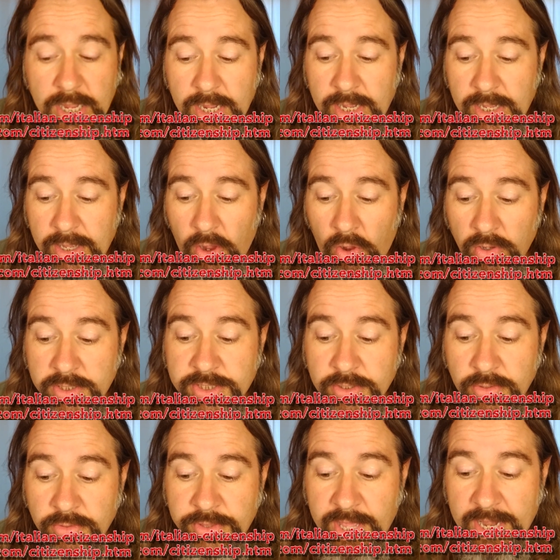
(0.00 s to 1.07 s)

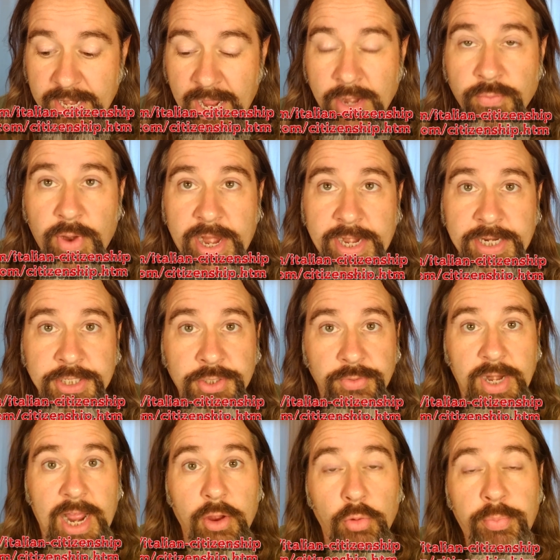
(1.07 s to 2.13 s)
also that I ran into,
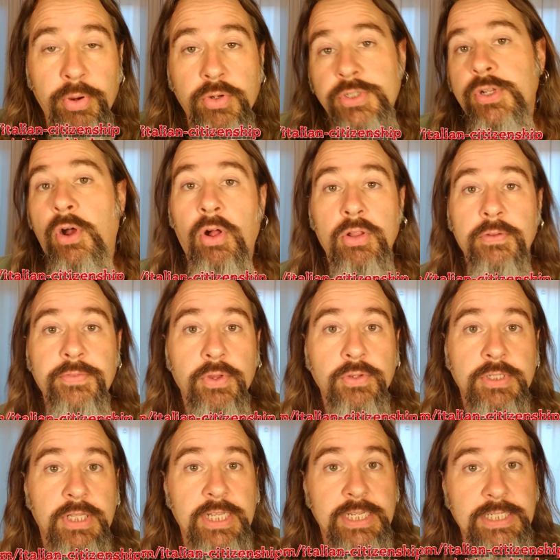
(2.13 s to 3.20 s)
and I will post all of
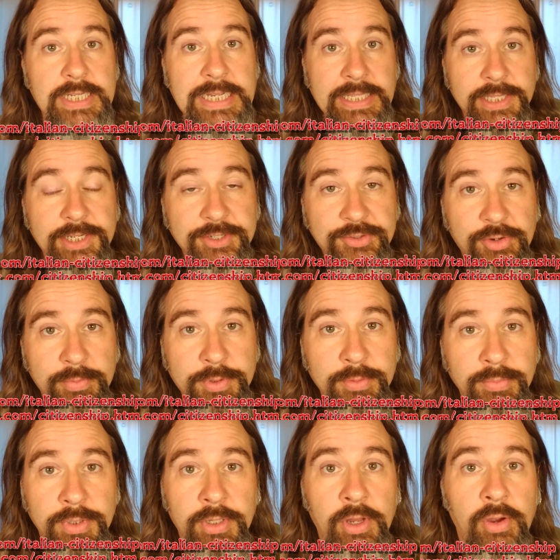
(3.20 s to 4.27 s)
those links in the
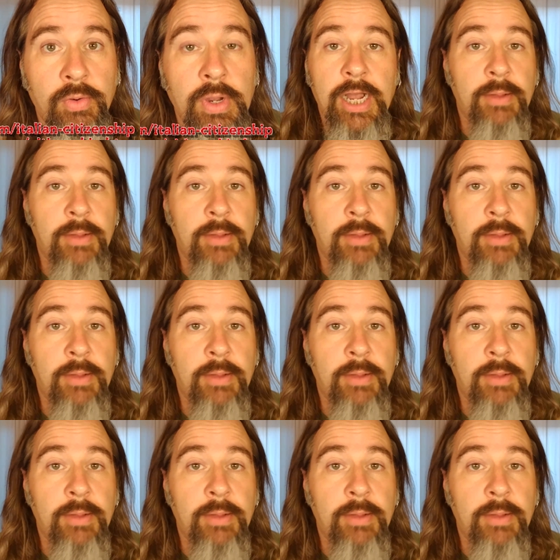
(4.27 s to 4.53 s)
description below.